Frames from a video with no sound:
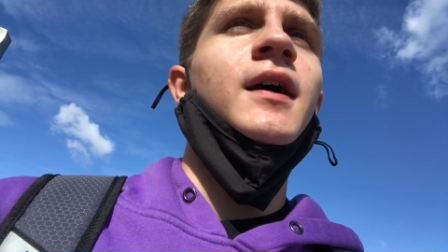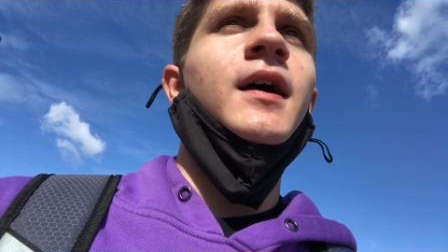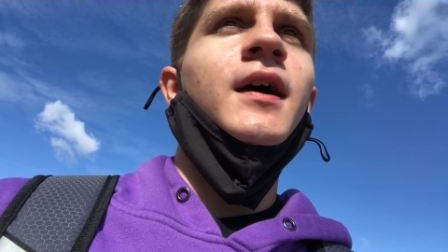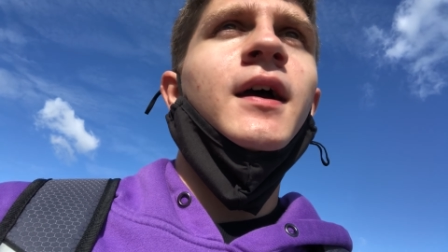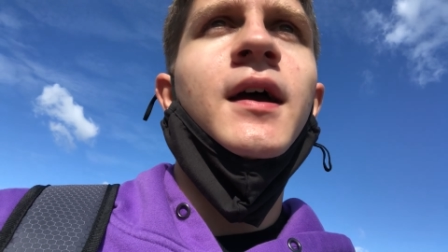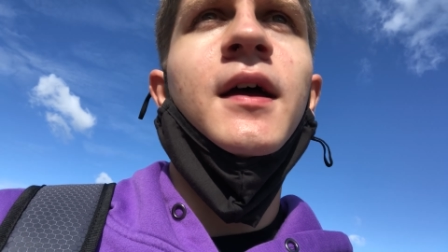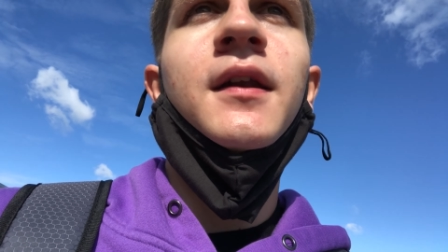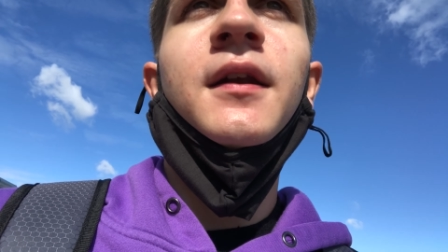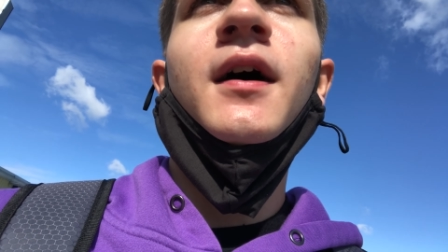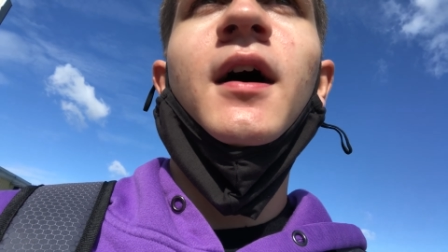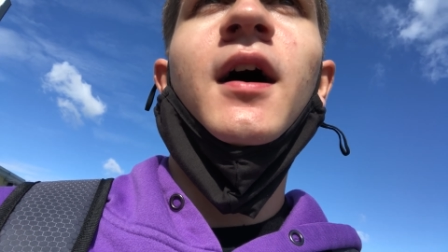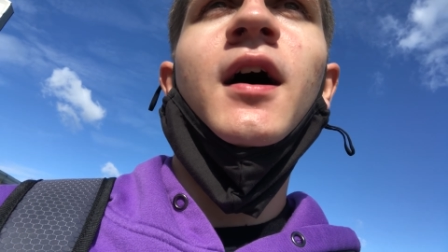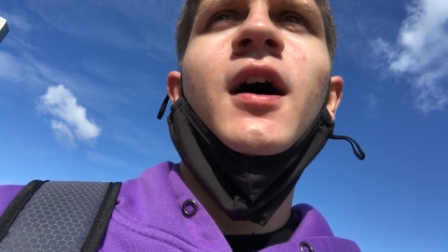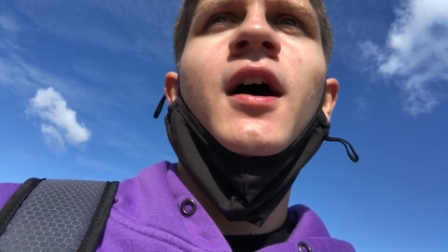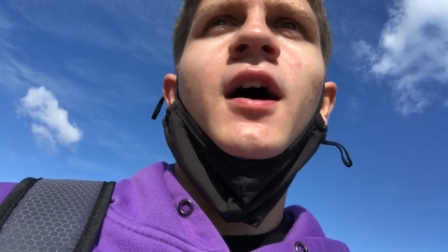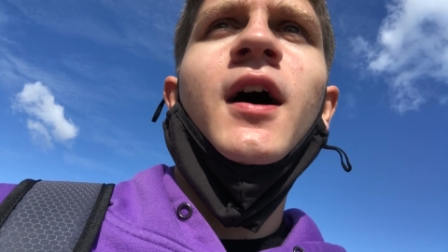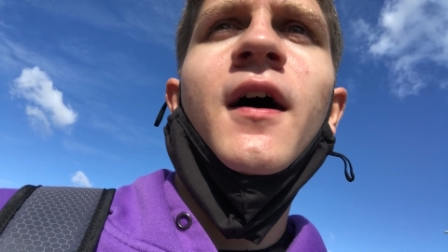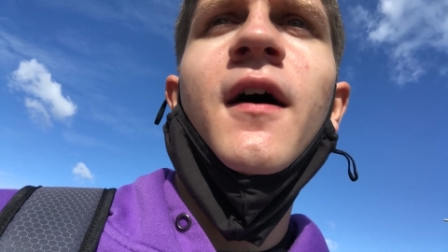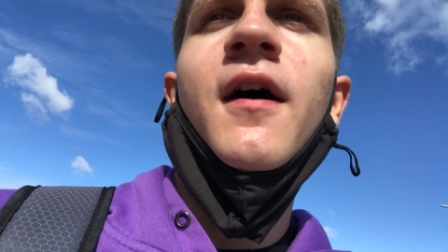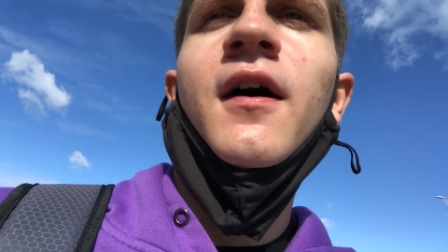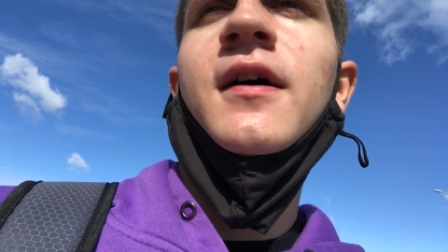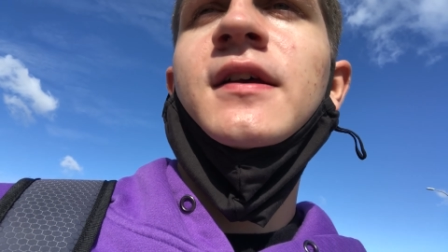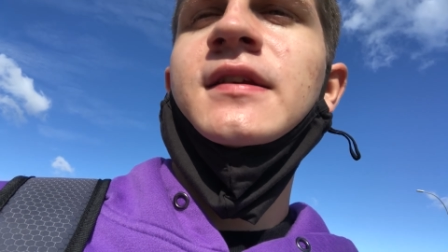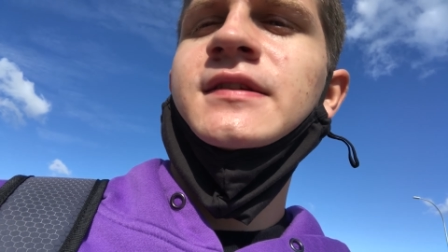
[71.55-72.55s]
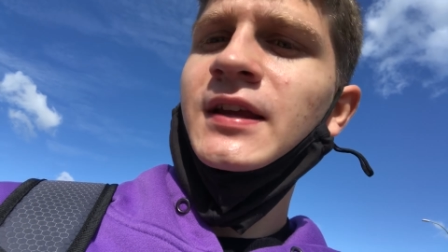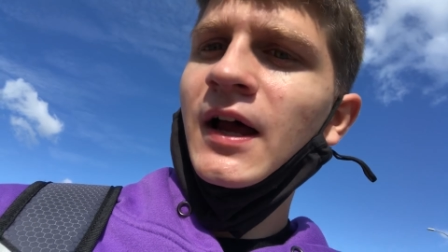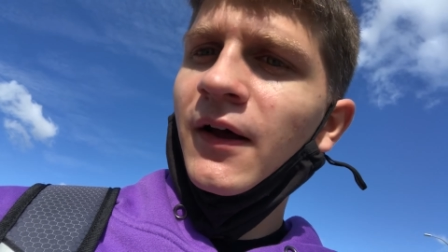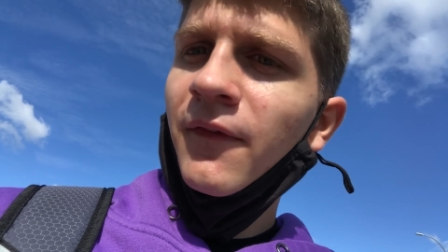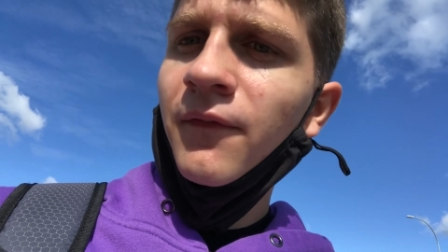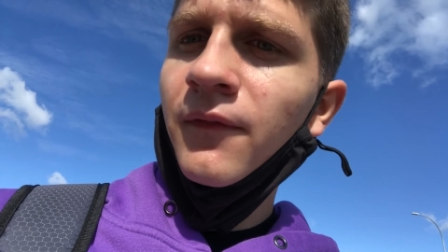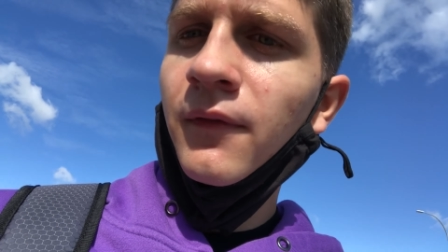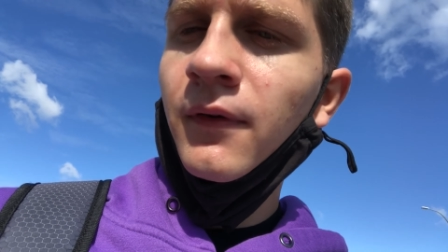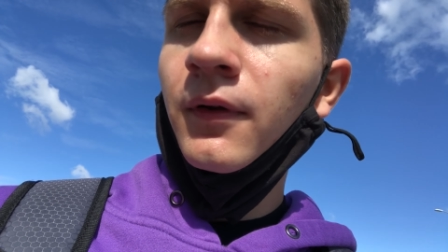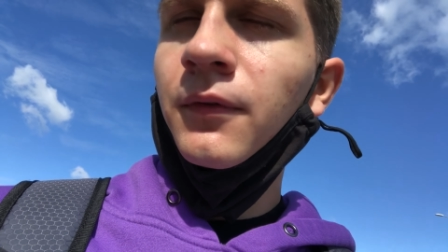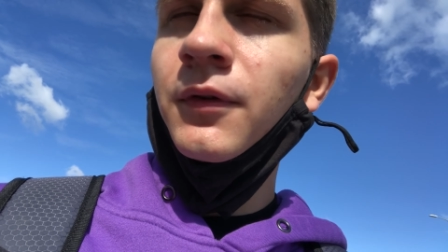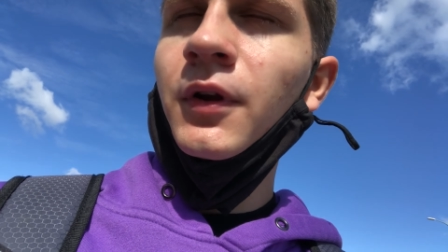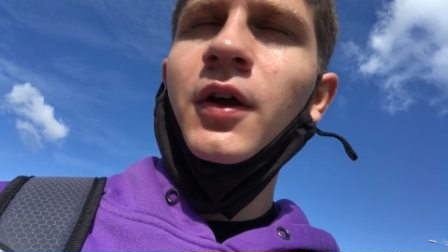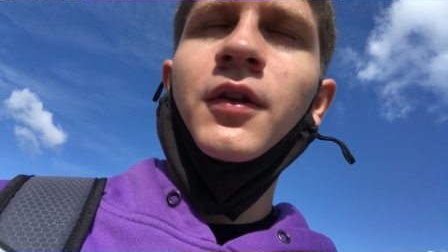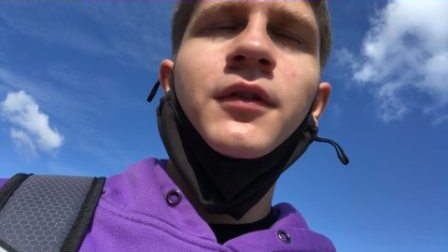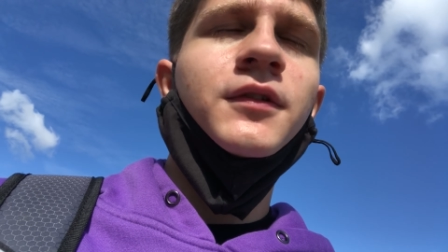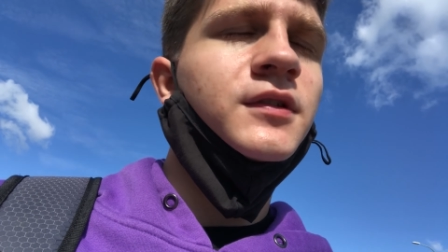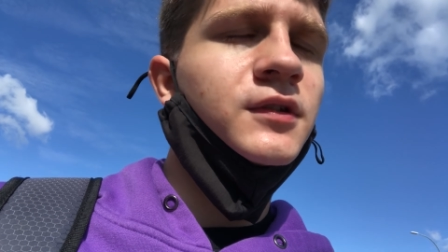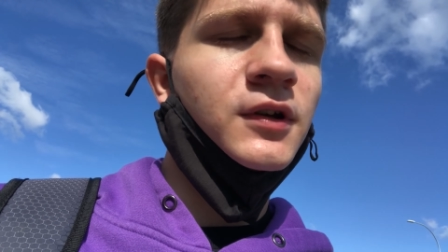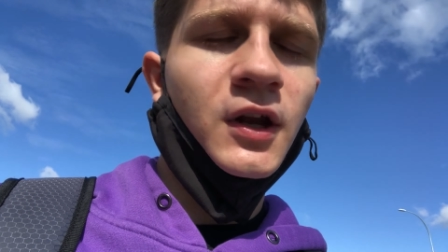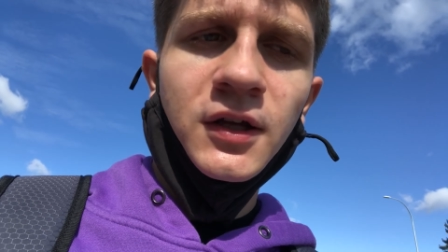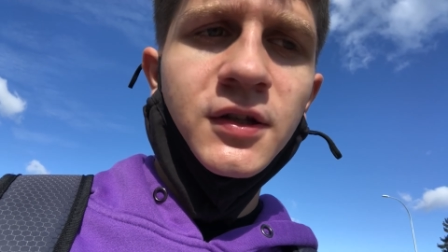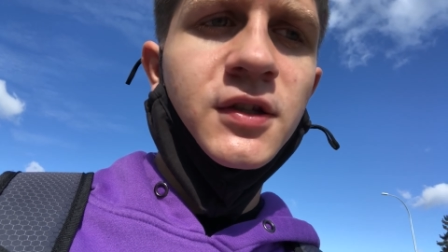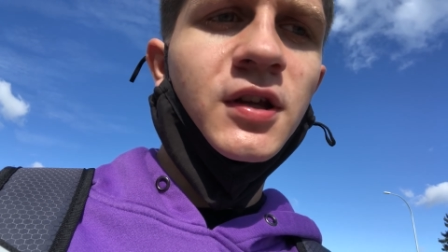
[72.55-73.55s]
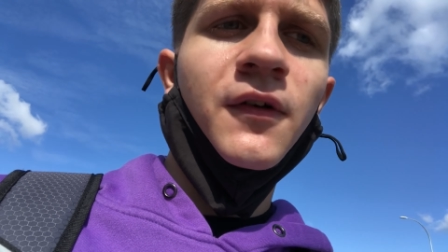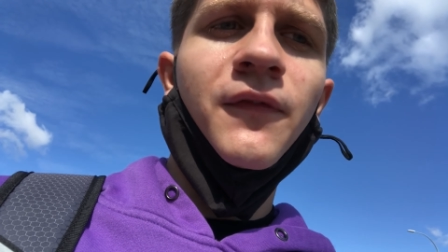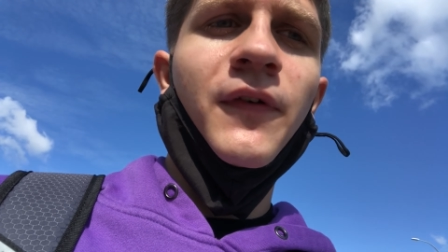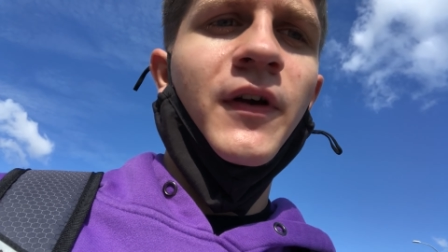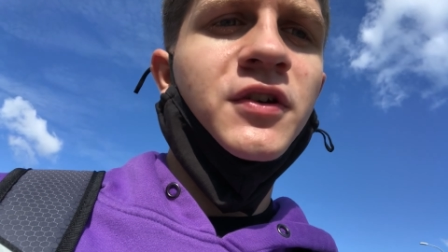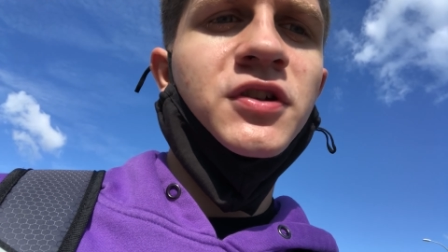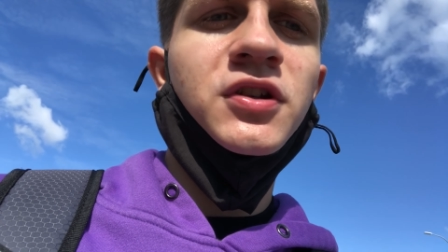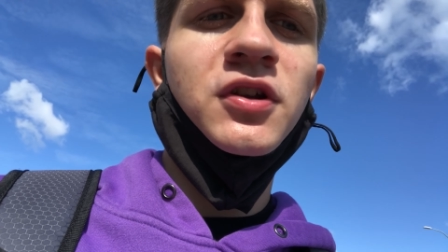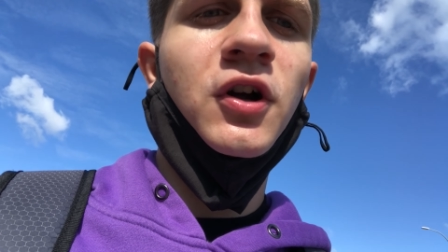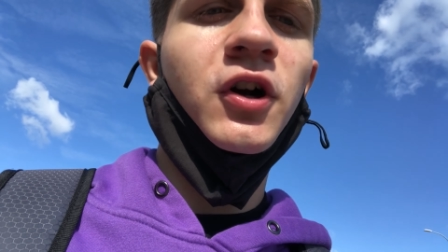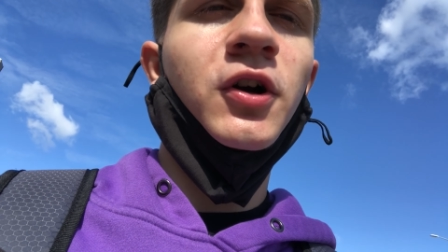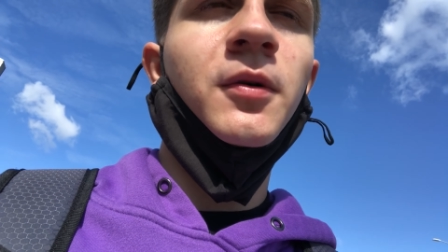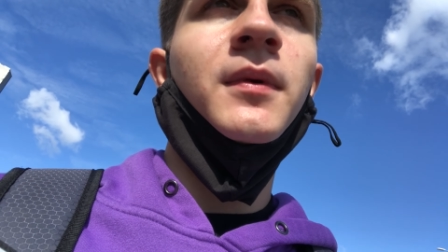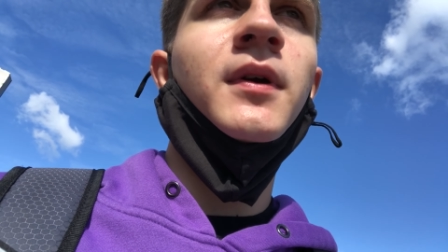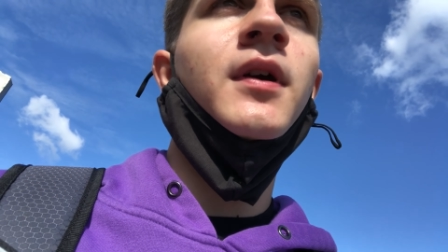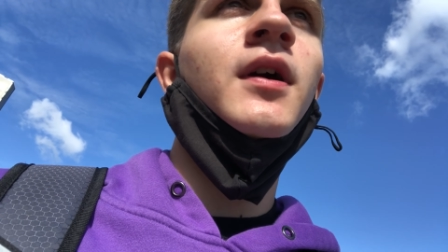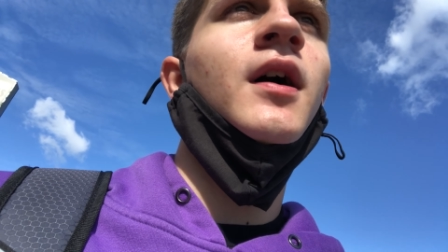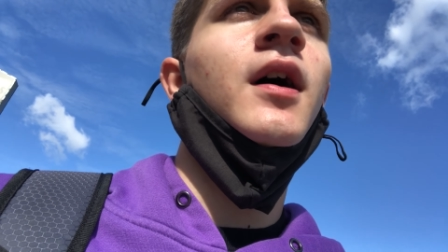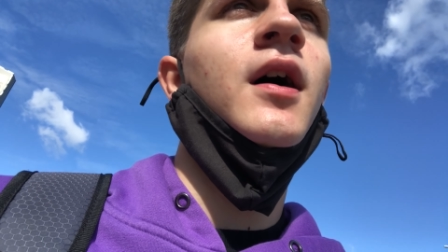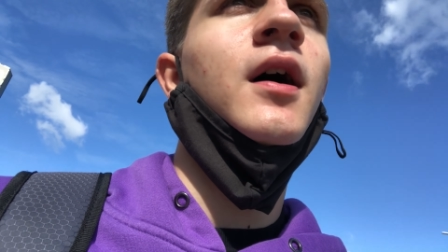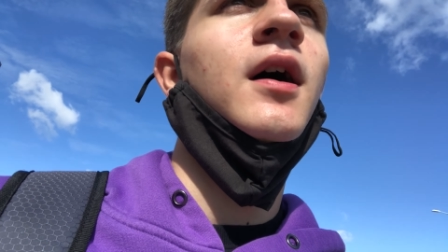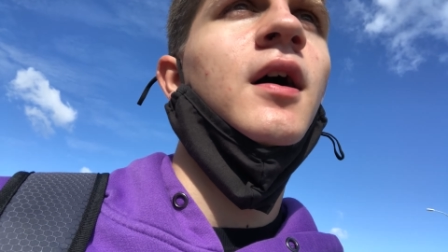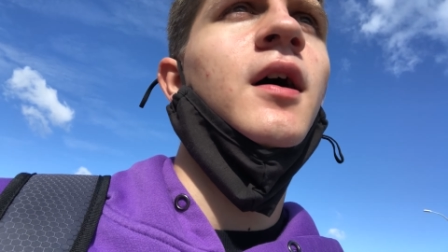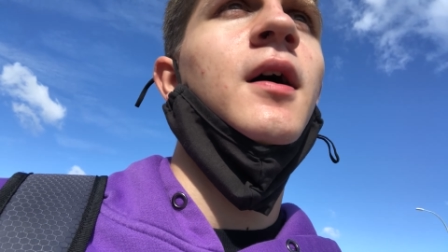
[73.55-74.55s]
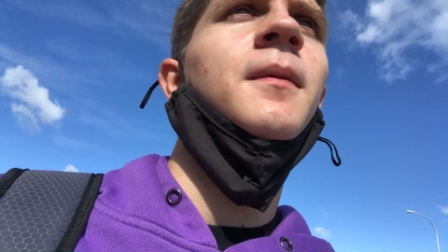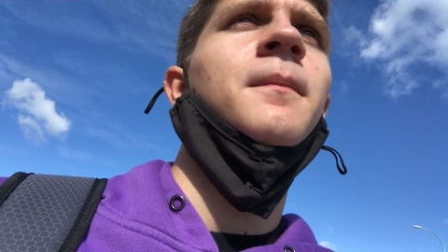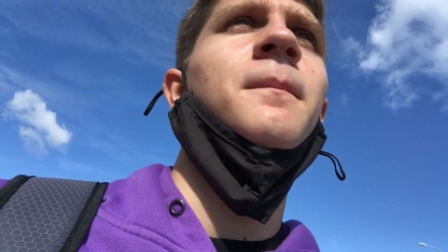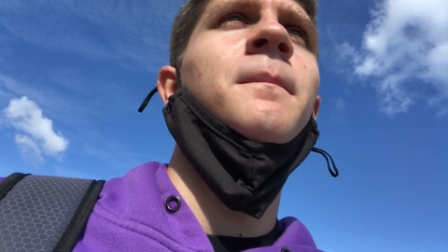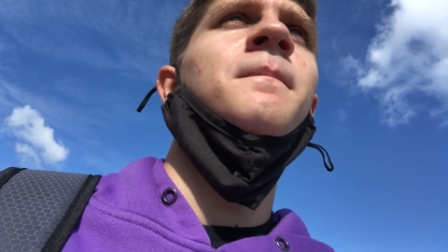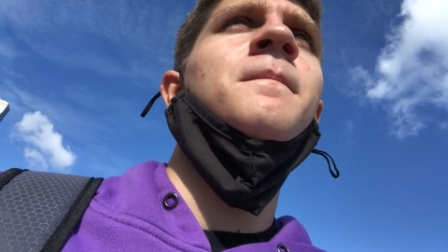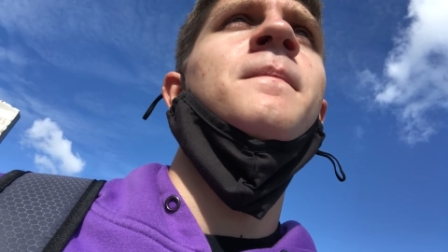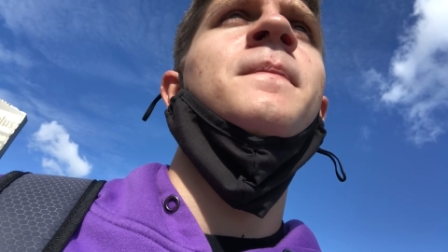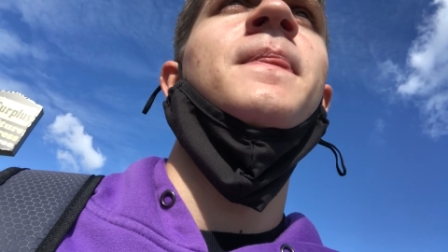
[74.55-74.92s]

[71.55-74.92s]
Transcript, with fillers: in uh, South, not, not Salvation Army, um,